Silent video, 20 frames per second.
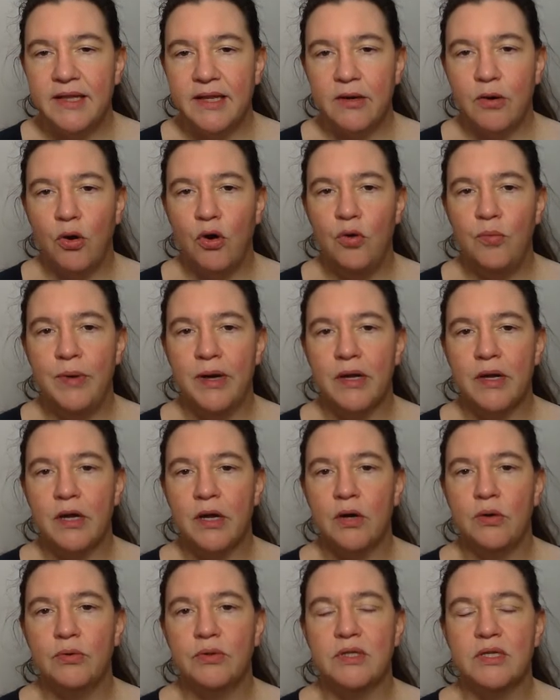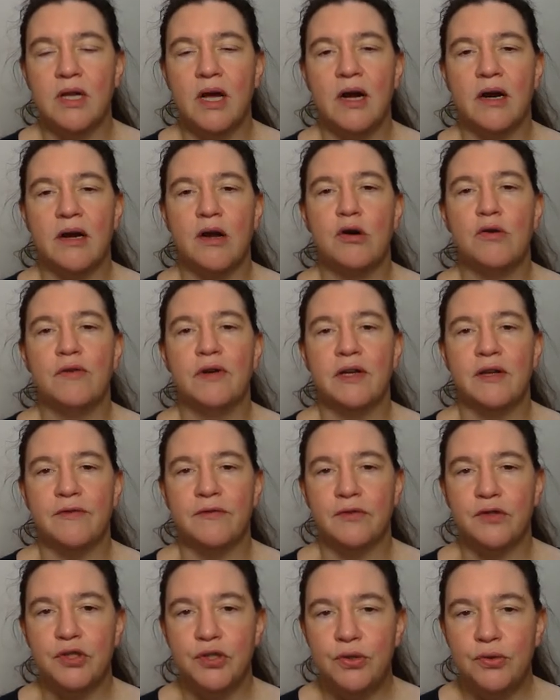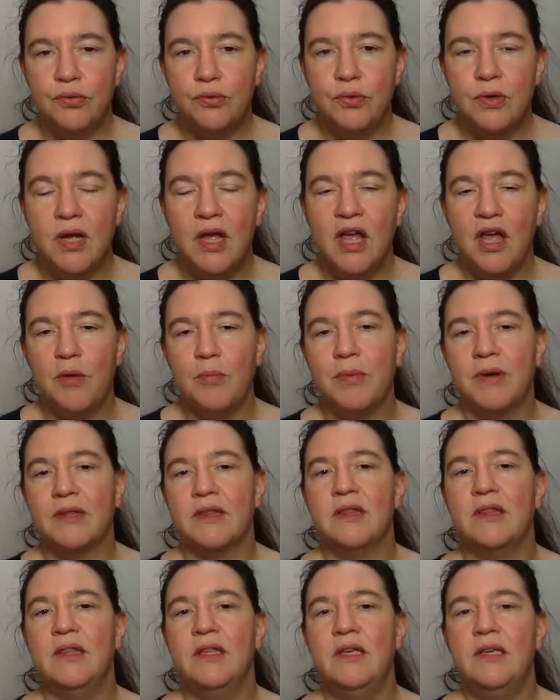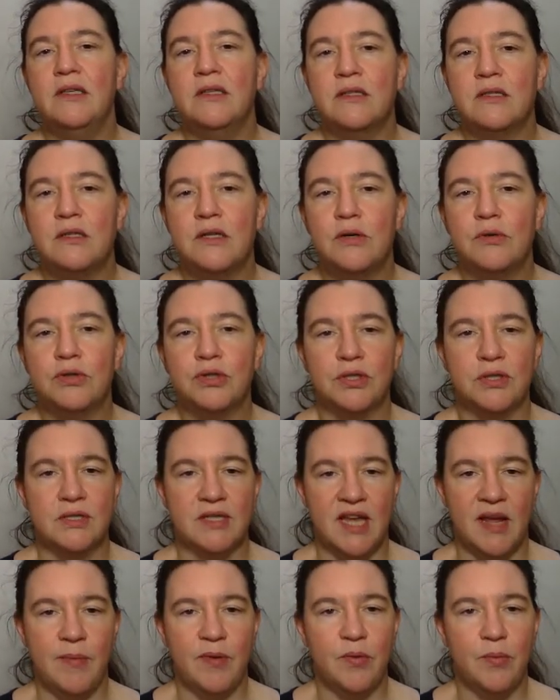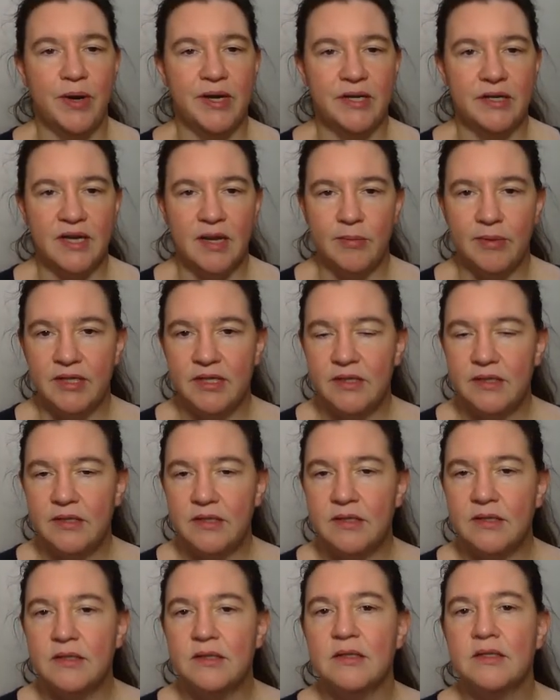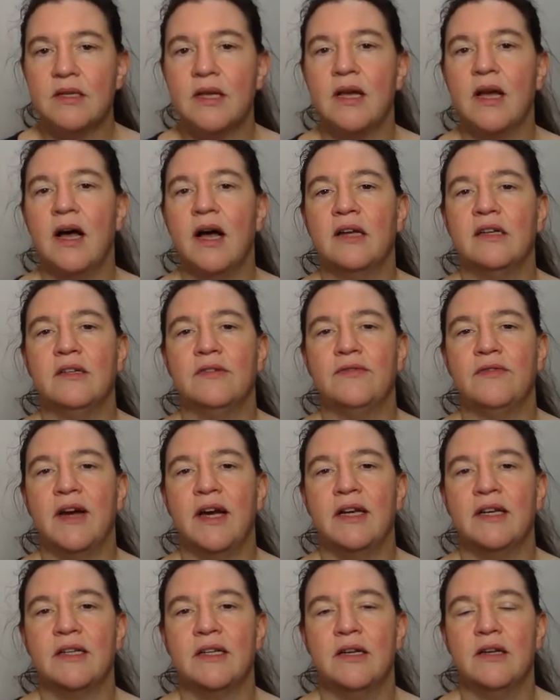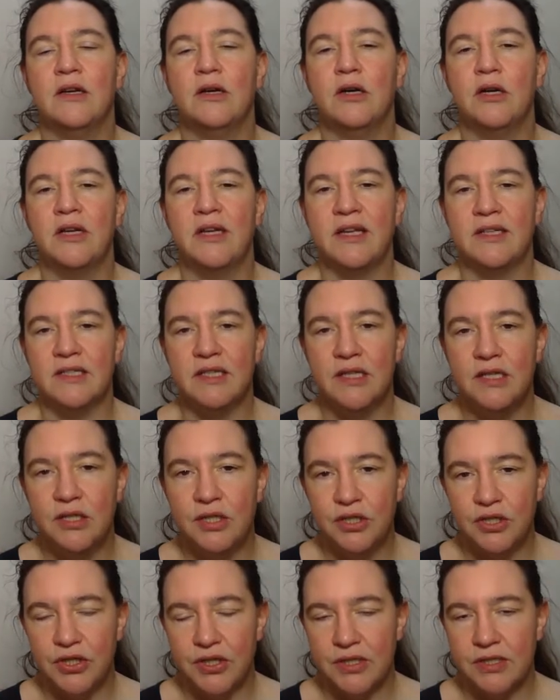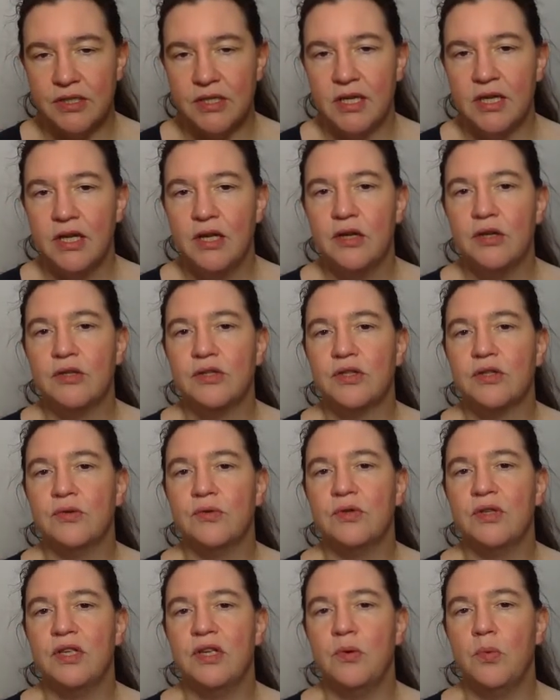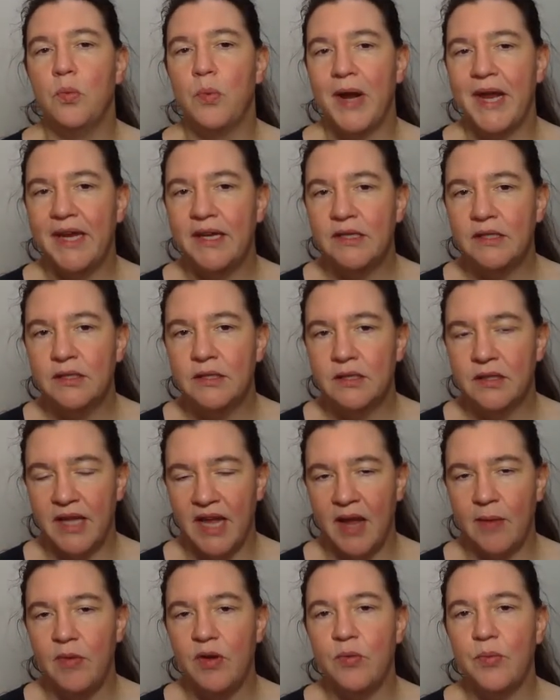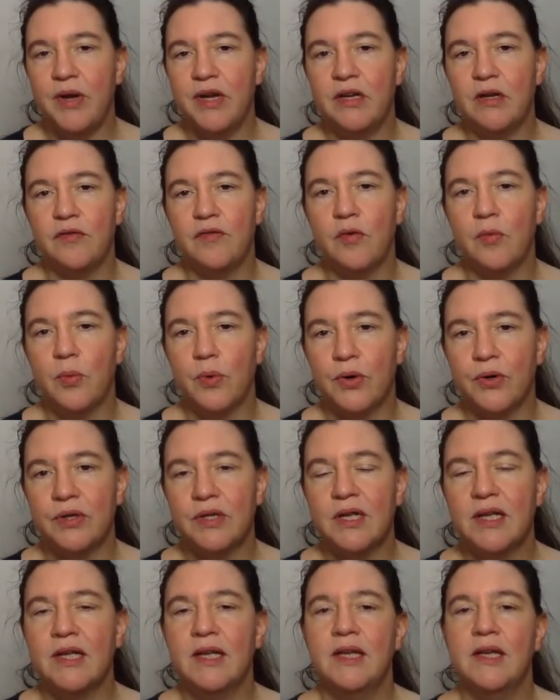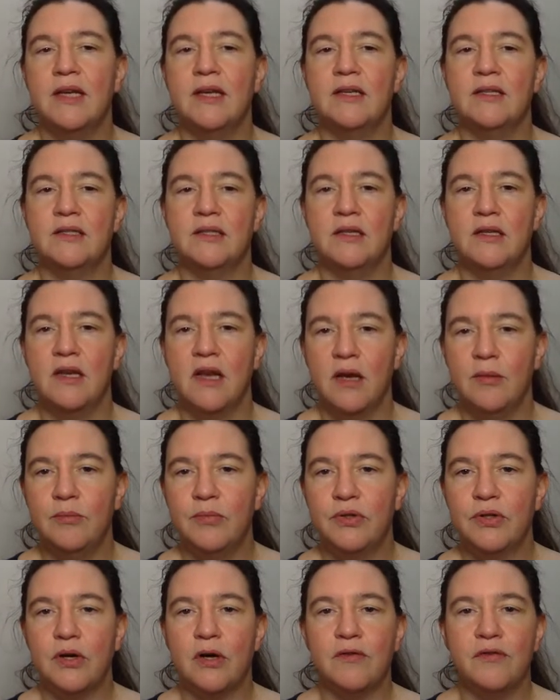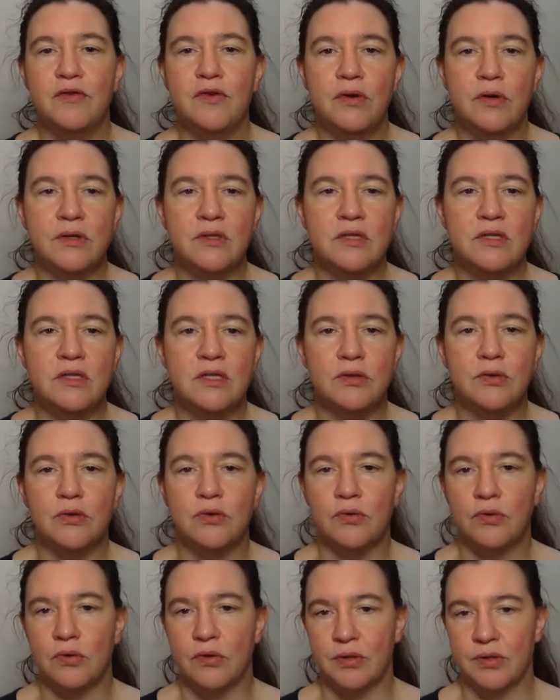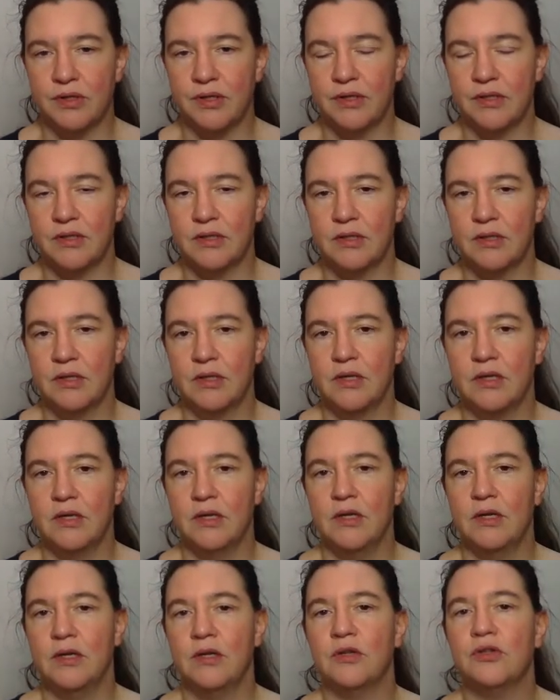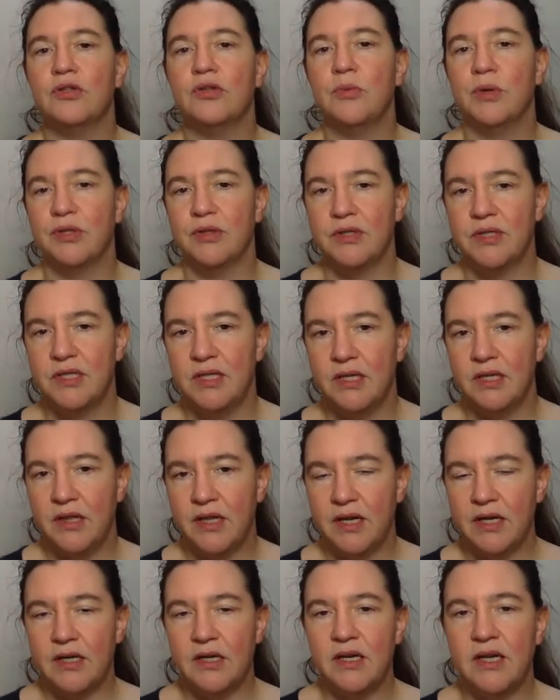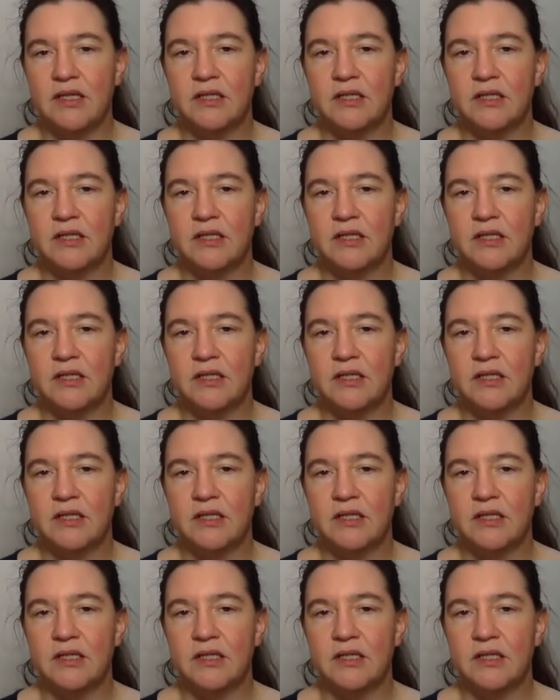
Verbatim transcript: that all my codes are over f2, but these notions, Hamming weight and Hamming distance, are defined as integers. So the weight, the Hamming weight of a word, is the number of non-zero coordinates. So what you see there